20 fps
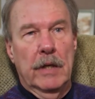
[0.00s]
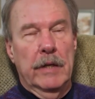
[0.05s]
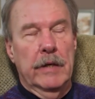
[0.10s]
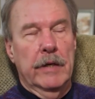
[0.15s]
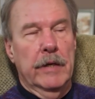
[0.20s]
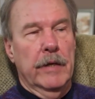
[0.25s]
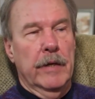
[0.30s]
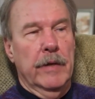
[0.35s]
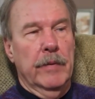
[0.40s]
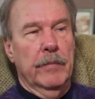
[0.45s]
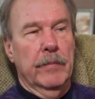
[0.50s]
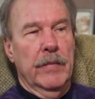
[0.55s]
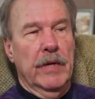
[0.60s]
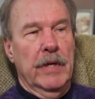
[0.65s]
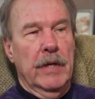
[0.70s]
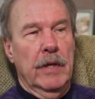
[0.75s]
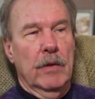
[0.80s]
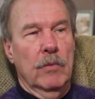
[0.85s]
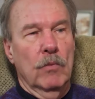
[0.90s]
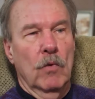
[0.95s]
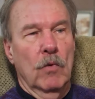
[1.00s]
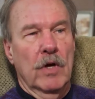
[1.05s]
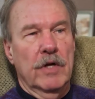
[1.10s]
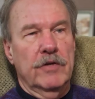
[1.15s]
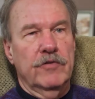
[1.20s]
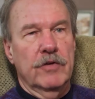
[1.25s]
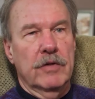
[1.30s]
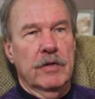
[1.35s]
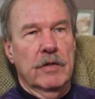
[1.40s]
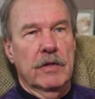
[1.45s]
Um, and
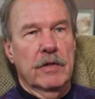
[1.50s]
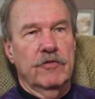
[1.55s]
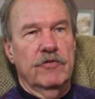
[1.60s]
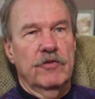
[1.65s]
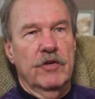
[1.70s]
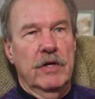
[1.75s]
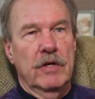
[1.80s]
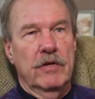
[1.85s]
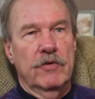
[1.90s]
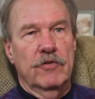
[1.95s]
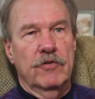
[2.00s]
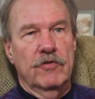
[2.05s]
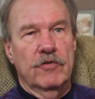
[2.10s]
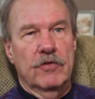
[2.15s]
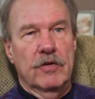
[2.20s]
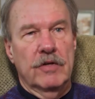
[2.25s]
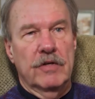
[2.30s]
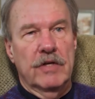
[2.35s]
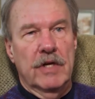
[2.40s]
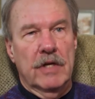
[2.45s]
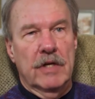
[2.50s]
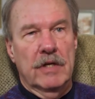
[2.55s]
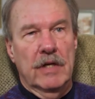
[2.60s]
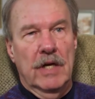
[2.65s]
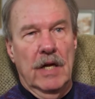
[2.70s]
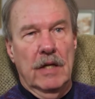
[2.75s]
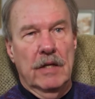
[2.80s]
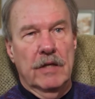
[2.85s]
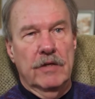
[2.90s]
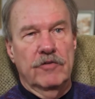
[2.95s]
watching the changes in
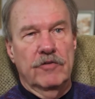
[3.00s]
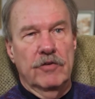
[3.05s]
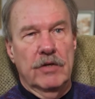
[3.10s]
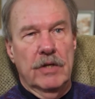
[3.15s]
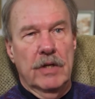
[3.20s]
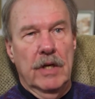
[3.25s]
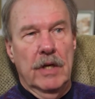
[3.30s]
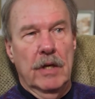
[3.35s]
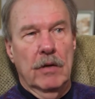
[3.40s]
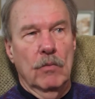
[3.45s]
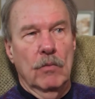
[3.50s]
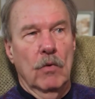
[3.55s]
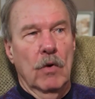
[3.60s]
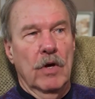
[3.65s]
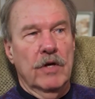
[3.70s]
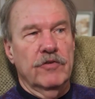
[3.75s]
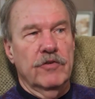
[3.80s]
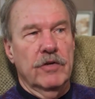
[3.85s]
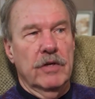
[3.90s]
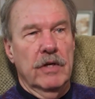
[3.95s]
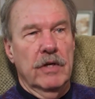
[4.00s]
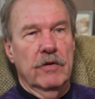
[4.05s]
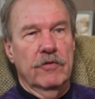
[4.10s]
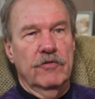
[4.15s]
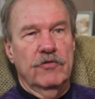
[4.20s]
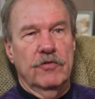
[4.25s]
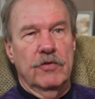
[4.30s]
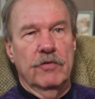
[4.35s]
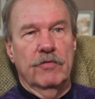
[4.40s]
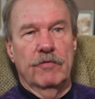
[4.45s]
technology and watching
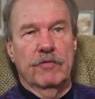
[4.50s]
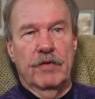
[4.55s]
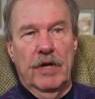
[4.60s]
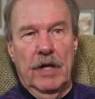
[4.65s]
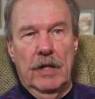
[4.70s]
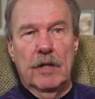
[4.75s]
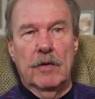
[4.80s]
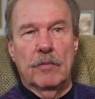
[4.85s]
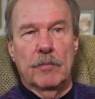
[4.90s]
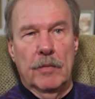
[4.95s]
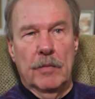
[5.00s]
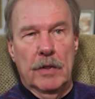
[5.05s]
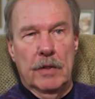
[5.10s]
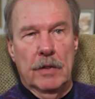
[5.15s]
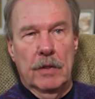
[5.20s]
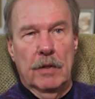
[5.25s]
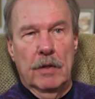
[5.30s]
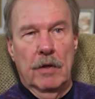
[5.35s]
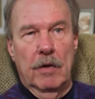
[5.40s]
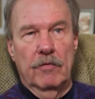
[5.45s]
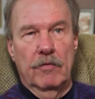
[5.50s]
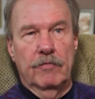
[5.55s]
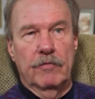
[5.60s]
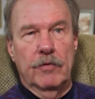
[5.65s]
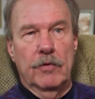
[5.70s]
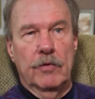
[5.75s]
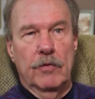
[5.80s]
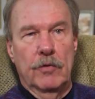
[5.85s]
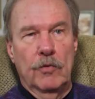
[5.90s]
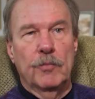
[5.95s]
his development of
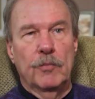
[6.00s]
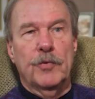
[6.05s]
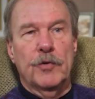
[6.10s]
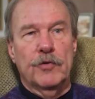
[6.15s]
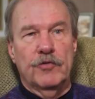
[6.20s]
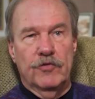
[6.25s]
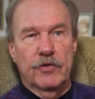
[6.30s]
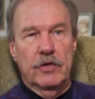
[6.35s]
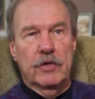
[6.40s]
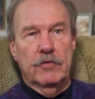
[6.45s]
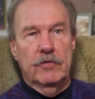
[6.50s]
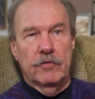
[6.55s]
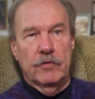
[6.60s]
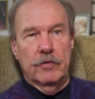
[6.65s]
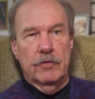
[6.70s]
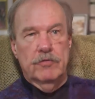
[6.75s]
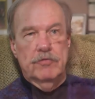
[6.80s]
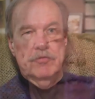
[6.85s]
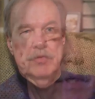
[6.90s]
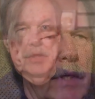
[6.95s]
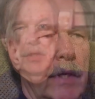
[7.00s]
new procedures.